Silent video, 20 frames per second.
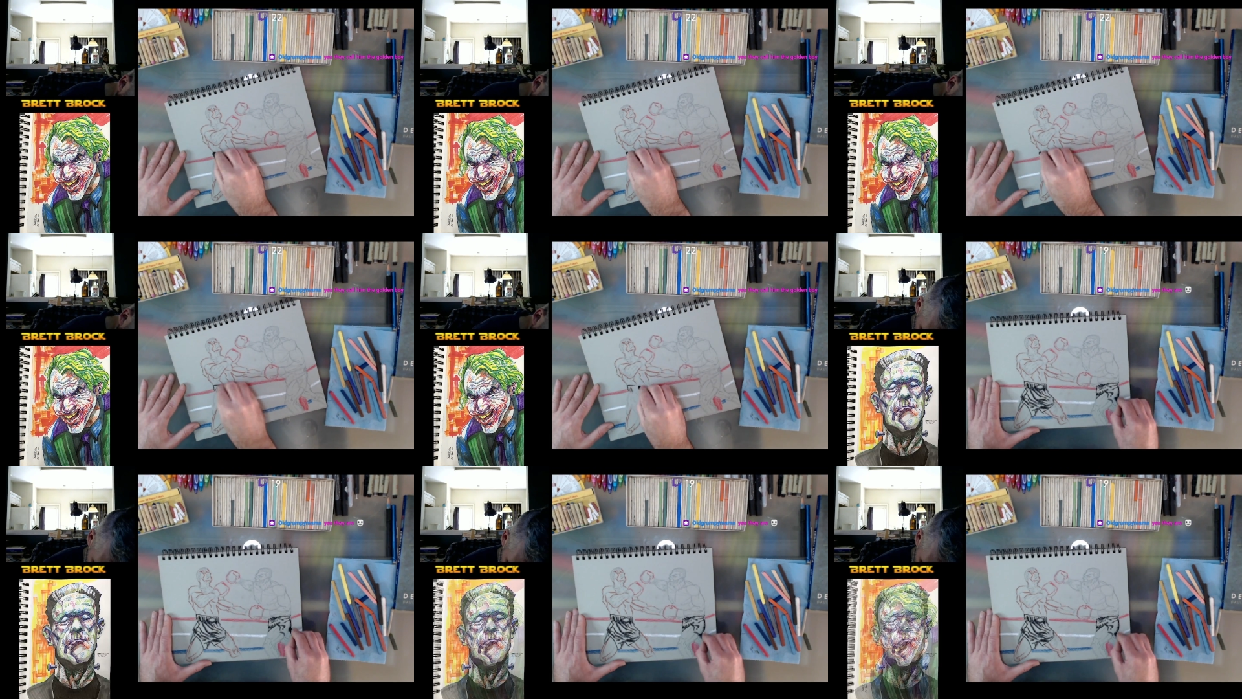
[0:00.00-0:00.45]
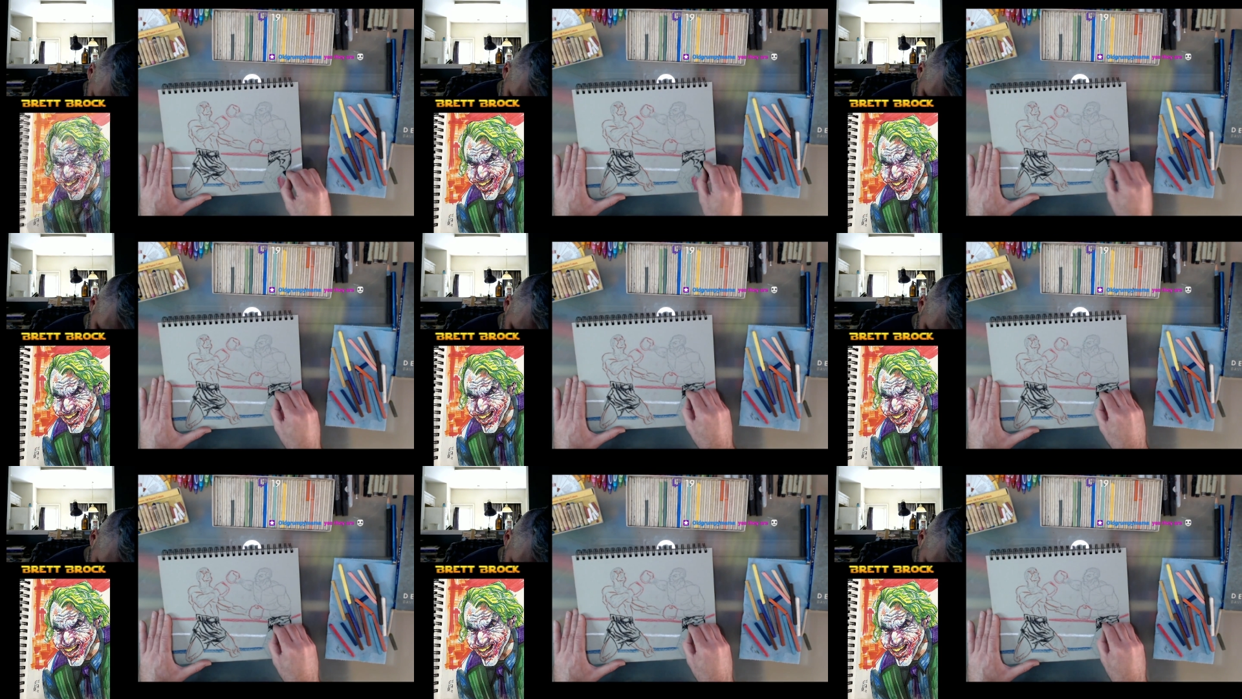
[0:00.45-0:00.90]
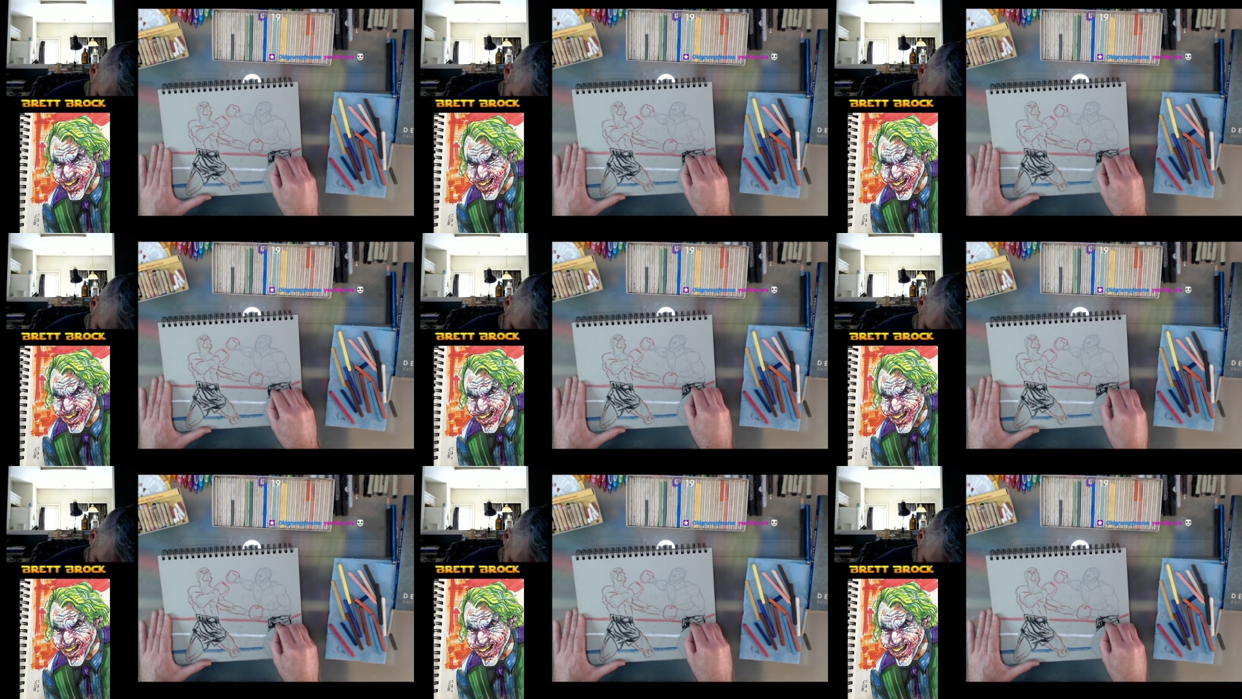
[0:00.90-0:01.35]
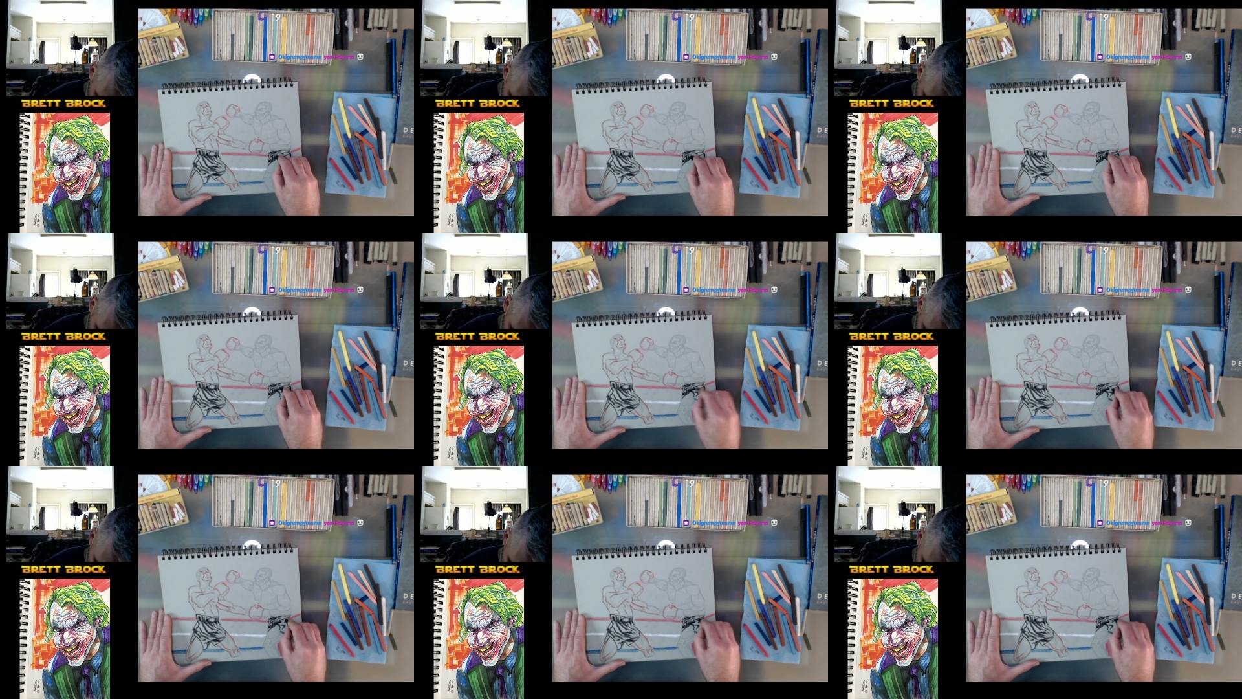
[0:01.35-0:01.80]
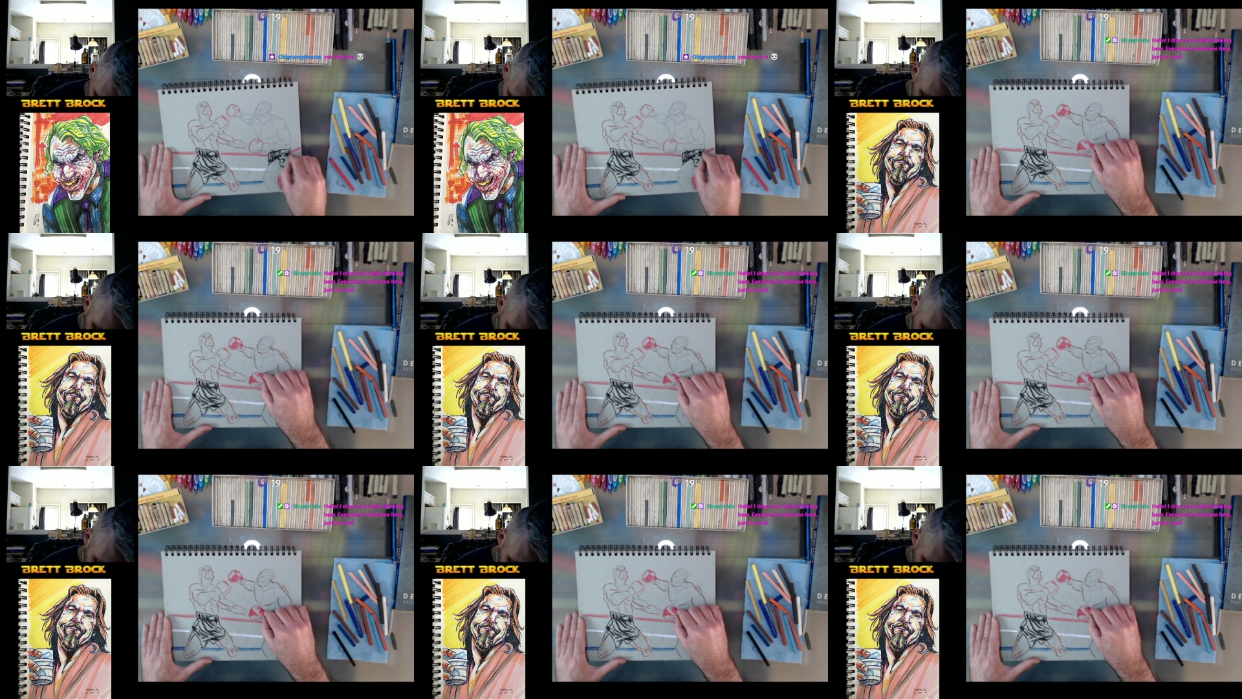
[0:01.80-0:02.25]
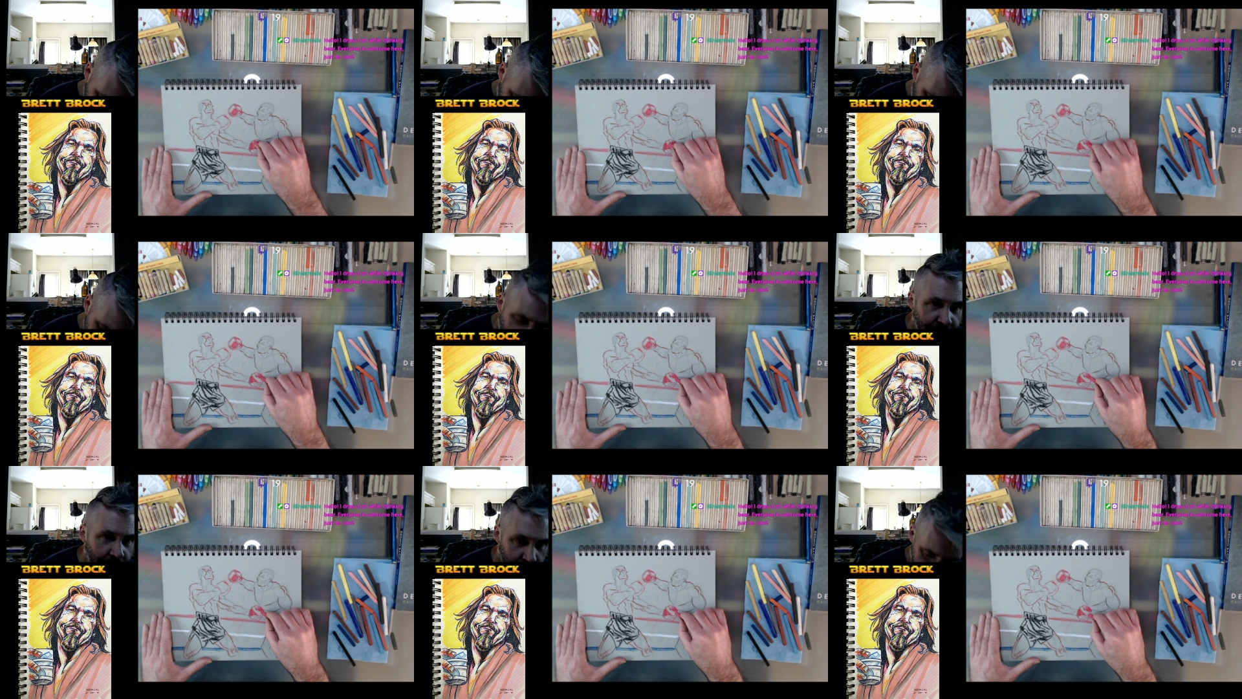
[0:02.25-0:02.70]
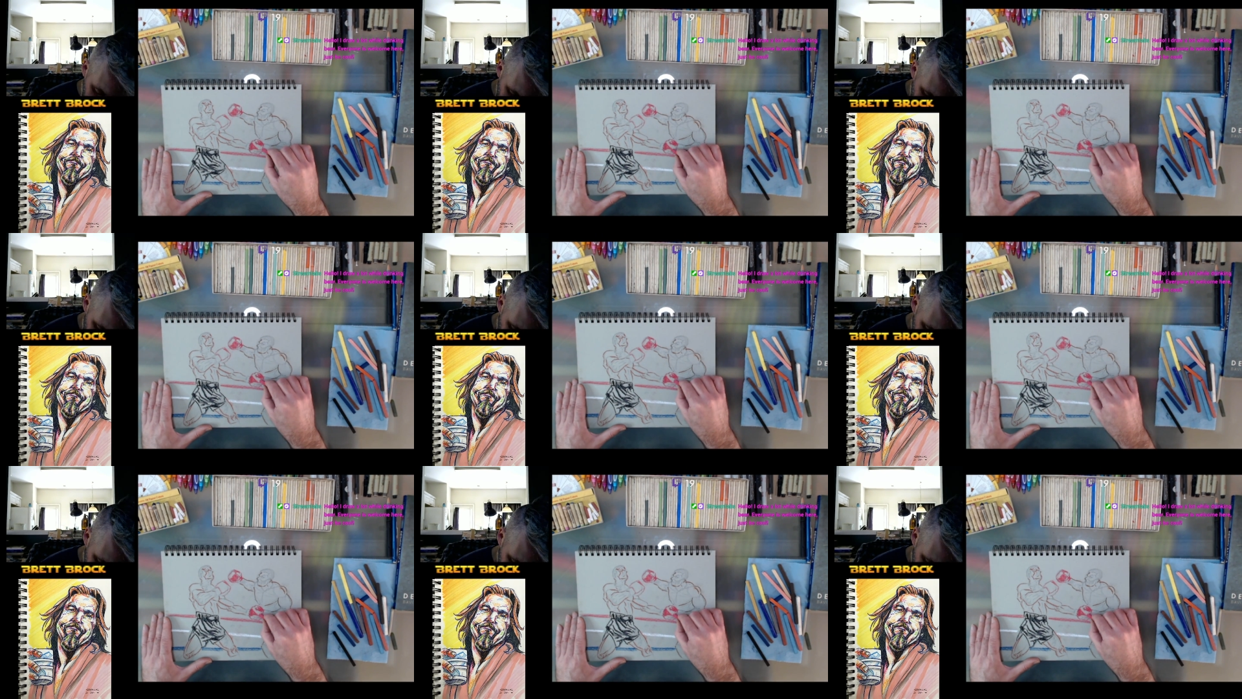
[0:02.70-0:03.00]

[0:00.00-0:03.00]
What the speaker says: Nobody's mouth can be seen.